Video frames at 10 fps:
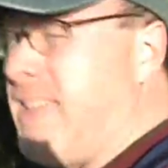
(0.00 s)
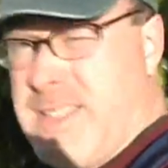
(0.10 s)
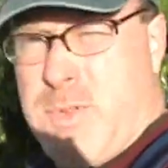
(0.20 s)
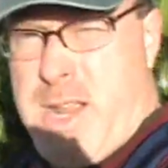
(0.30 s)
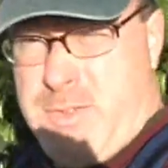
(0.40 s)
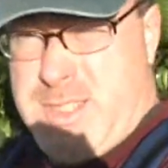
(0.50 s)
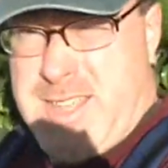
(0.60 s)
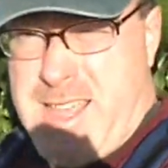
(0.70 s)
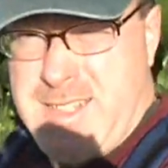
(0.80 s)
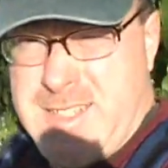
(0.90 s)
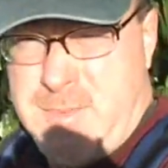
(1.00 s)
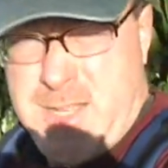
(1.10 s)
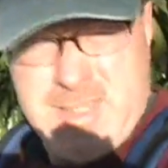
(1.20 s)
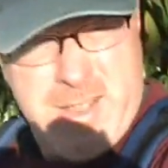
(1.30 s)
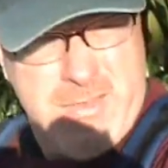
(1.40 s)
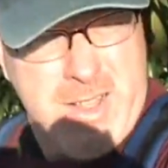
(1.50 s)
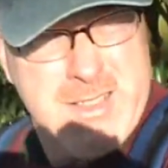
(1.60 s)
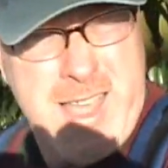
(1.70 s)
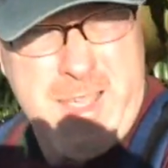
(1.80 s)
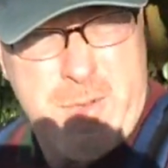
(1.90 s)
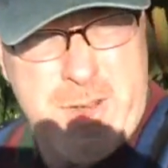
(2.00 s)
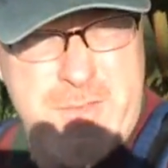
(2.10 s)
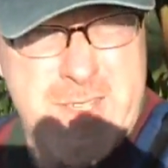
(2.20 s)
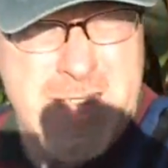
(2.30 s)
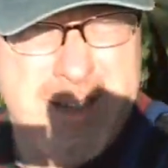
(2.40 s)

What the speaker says: that's what I was saying to myself all day. What have you